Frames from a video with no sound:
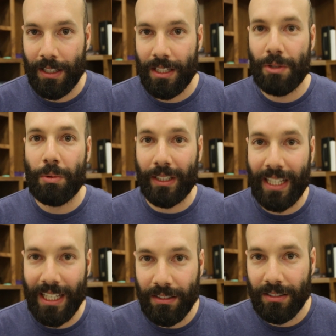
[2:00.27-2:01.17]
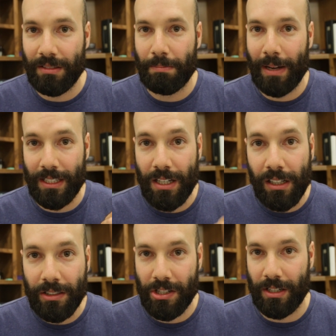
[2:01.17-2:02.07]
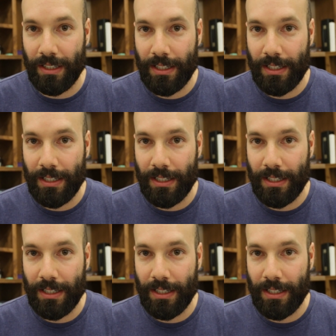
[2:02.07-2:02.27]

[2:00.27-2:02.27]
You were killed by culture.